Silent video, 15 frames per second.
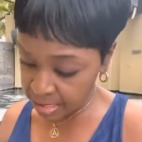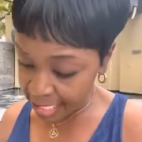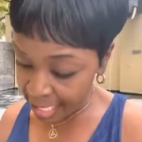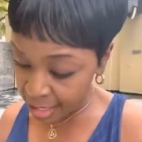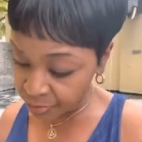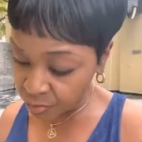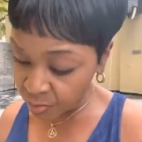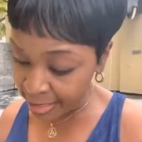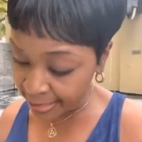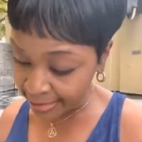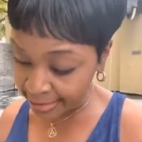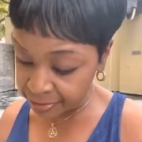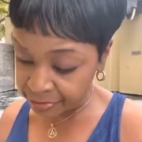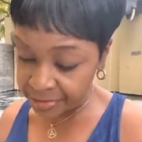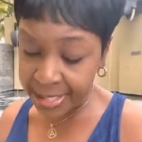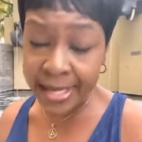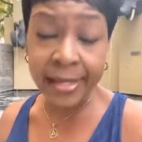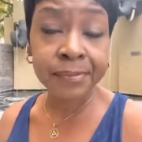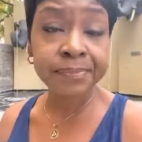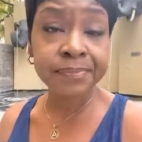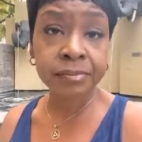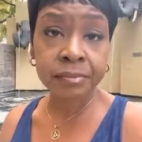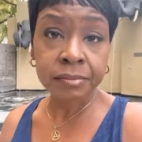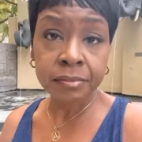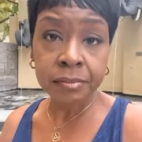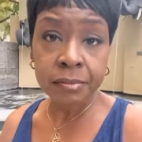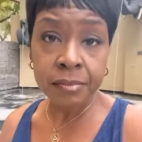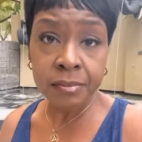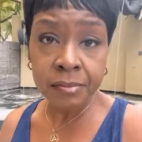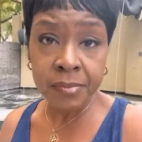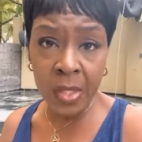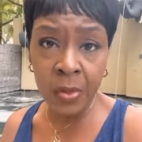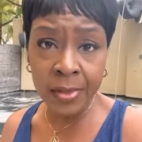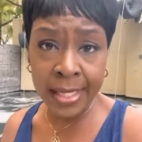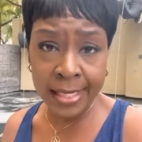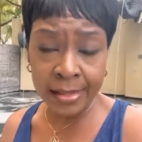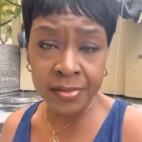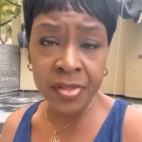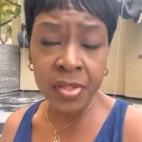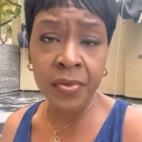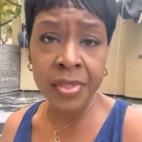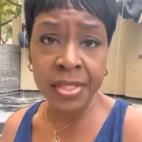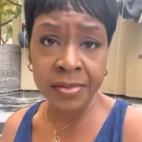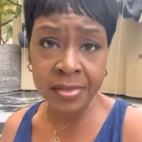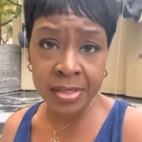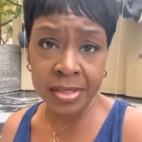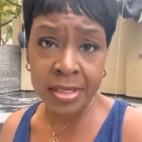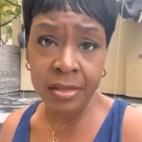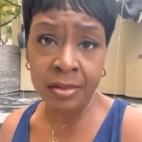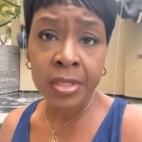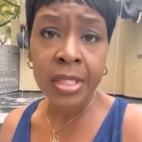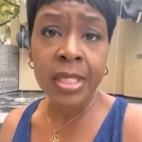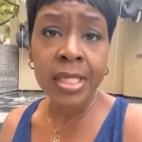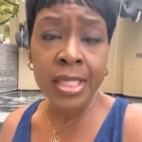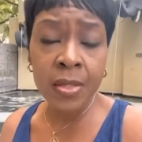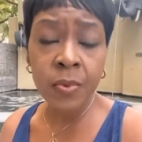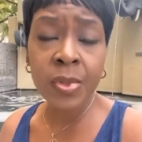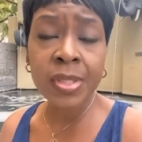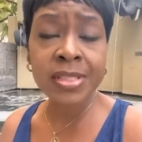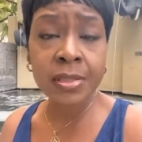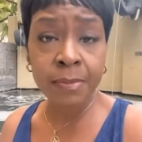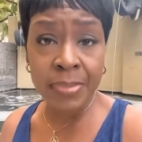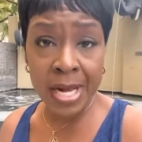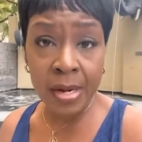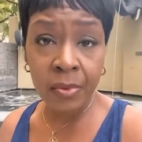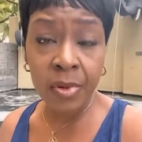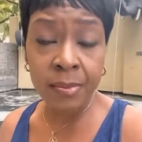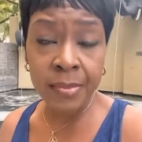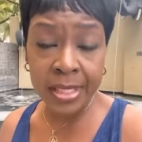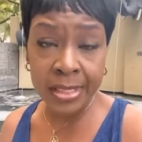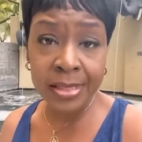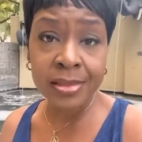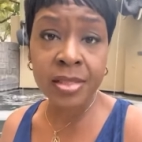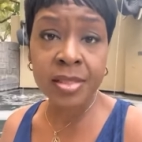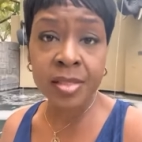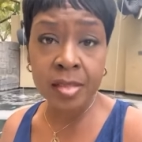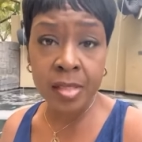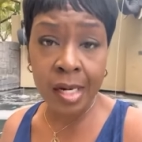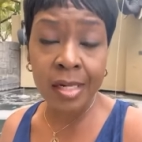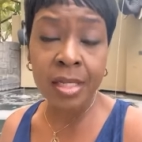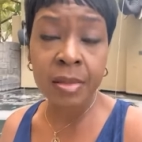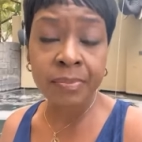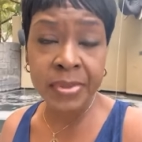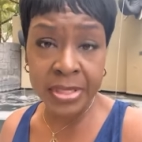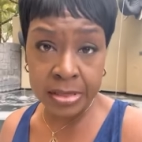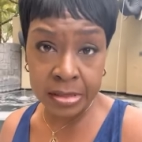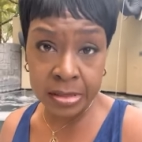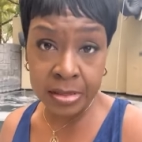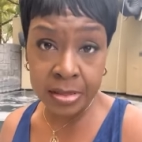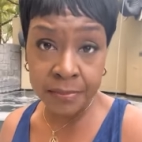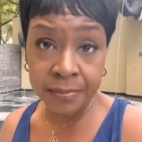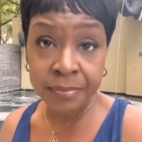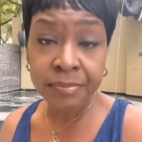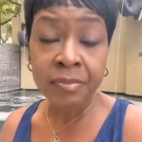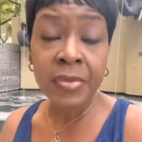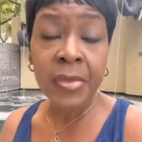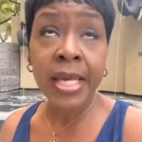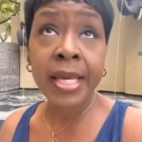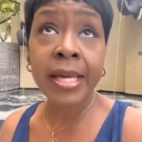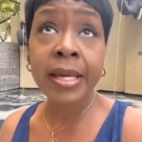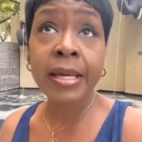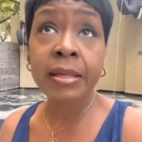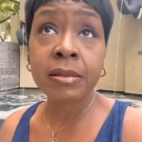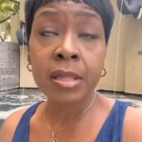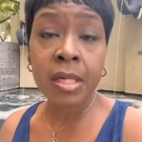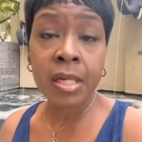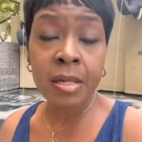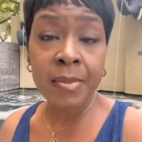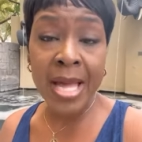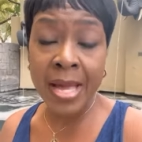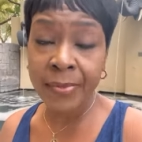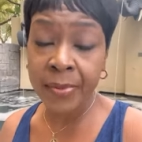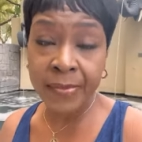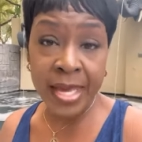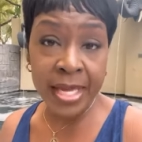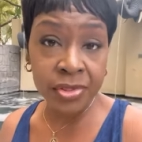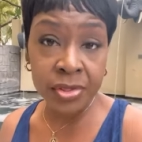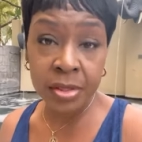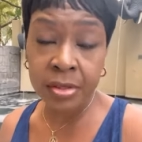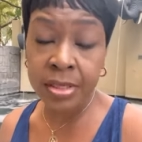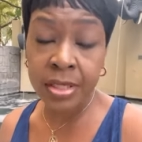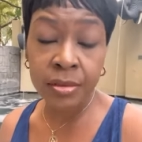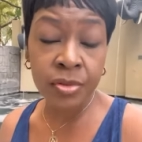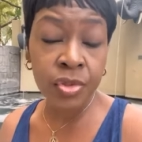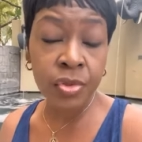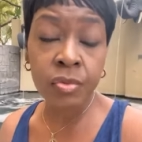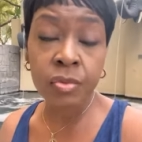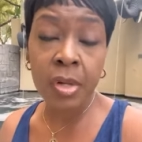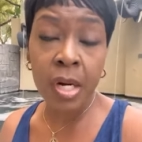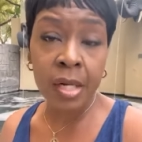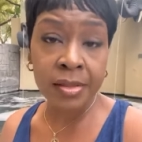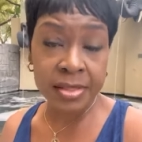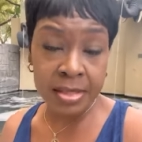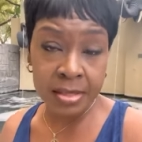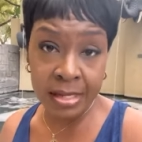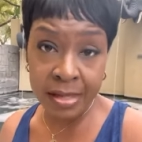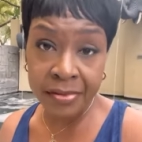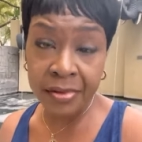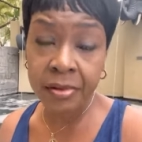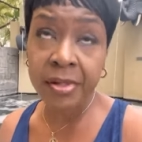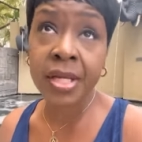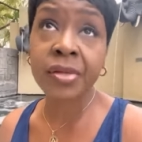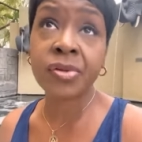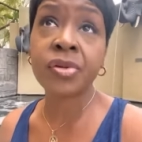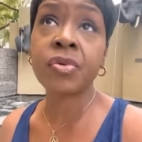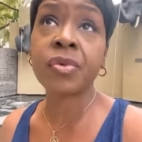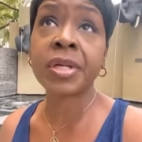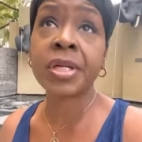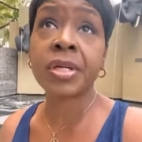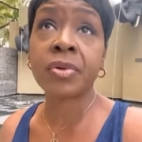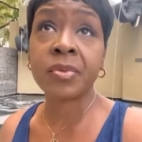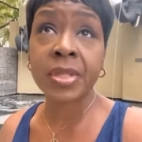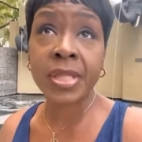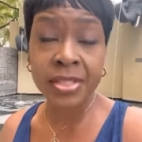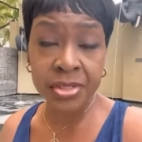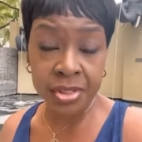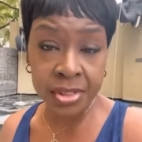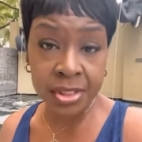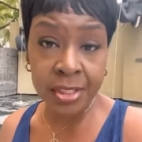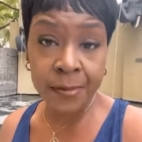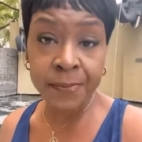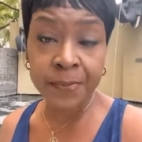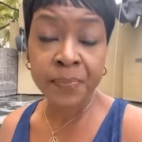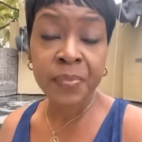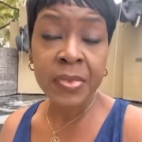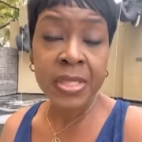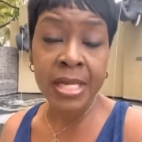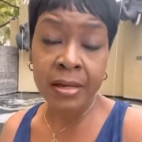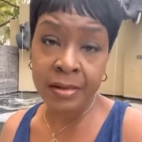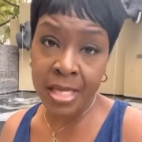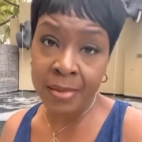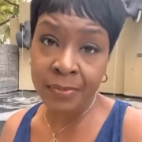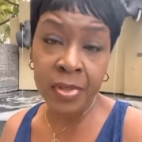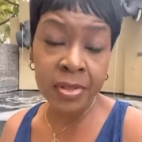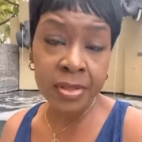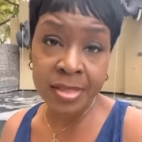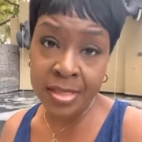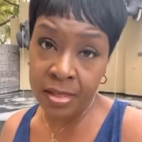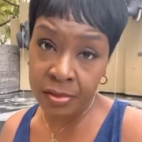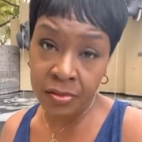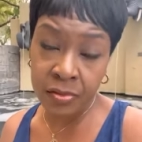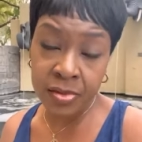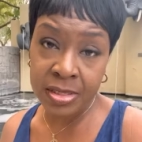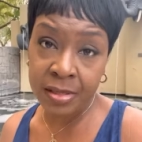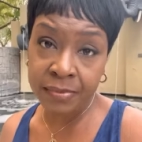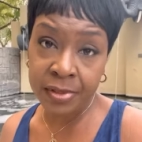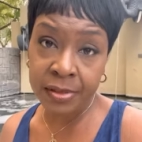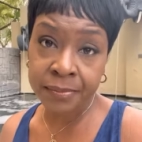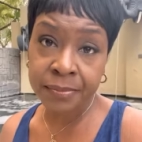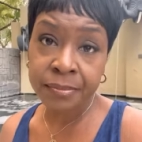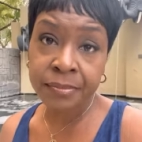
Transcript: How do I handle that? Okay, so here's the deal. He wants to borrow money to start a business. And I'm imagining that you are together and you are in a relationship. Now, I'm going to tell you something.